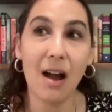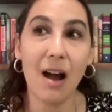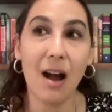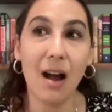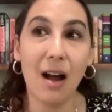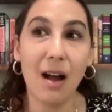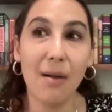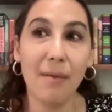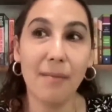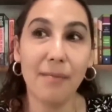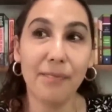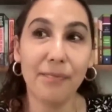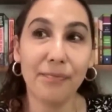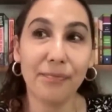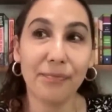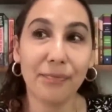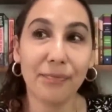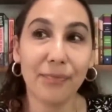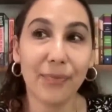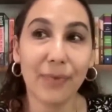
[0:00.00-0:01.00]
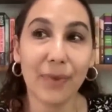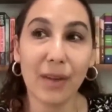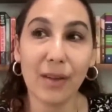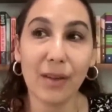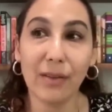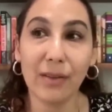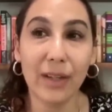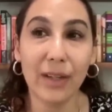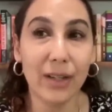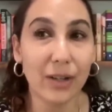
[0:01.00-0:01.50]
um,
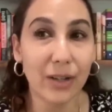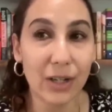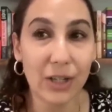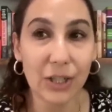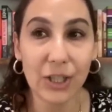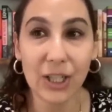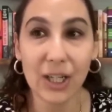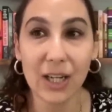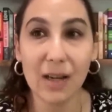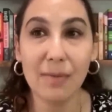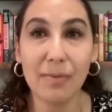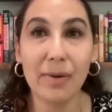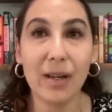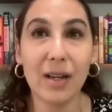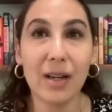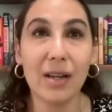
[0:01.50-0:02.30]
leadership.